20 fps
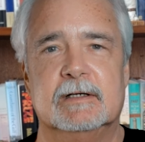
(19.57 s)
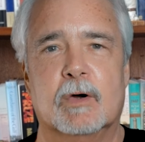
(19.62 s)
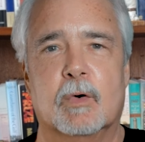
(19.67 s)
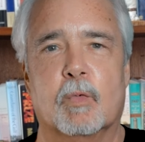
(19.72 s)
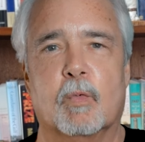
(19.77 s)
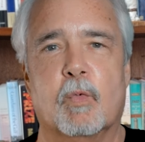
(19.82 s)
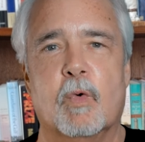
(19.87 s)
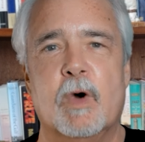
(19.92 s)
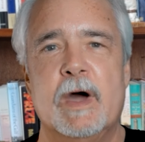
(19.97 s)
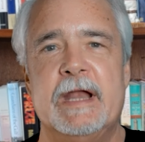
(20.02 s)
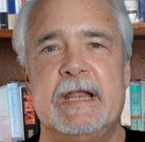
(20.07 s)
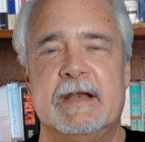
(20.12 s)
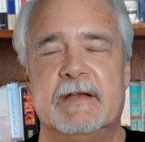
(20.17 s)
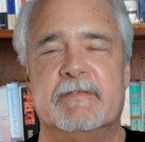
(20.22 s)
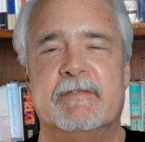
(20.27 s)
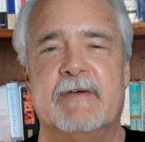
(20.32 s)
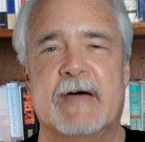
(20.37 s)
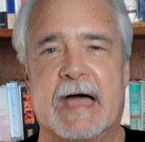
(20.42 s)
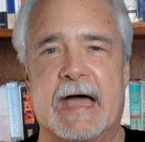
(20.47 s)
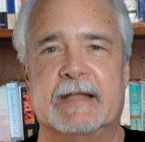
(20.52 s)
when in
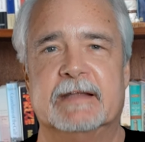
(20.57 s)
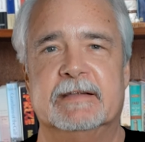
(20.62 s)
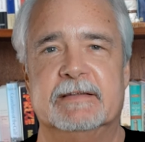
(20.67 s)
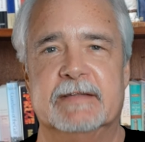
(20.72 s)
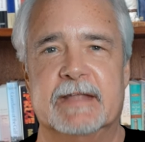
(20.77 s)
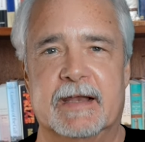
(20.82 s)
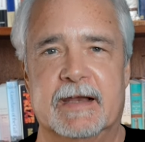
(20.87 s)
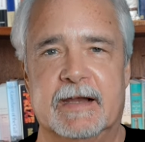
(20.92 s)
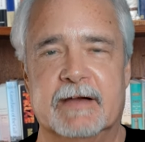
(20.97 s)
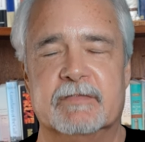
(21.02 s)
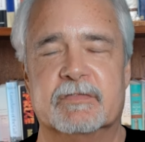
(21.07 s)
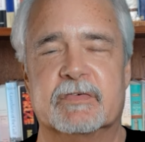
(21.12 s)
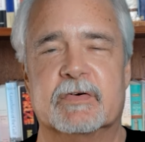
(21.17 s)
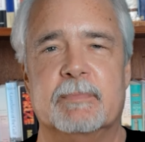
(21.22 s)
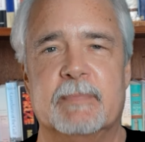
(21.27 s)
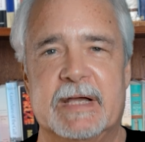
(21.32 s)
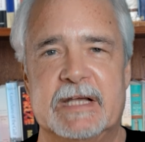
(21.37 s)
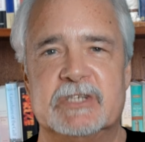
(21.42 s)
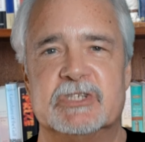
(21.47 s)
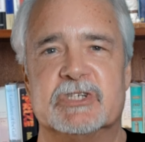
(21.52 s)
fact that
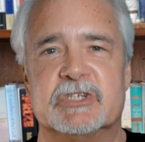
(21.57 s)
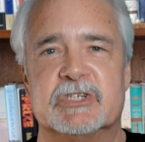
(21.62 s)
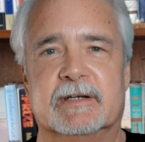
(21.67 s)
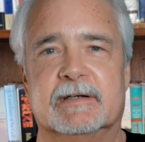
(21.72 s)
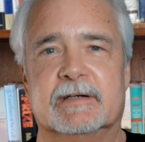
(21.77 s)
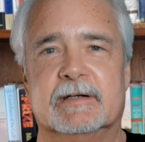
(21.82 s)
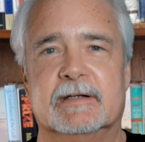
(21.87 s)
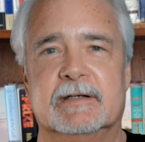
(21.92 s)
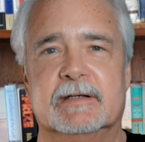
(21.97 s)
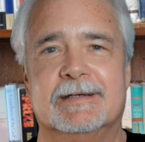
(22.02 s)
information